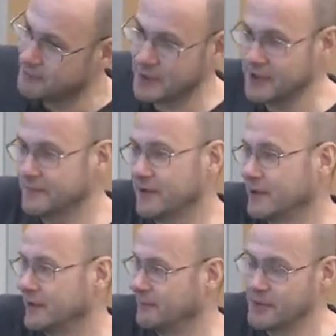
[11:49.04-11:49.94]
But even
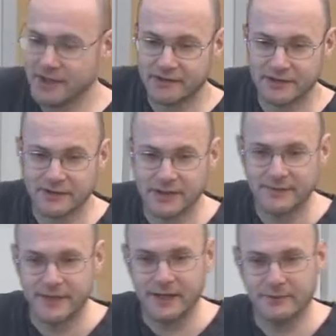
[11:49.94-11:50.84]
at Imperial, if
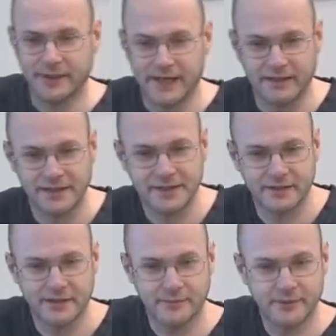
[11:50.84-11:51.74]
a network analyst is going
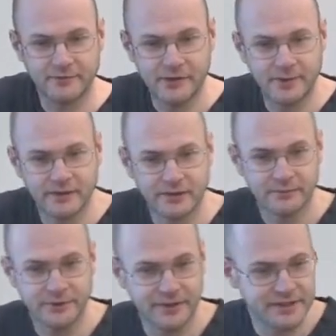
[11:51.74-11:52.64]
to come and rebuild a
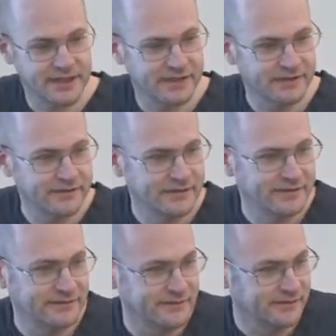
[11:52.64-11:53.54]
computer,
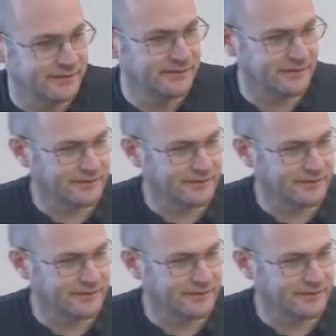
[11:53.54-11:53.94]
you know,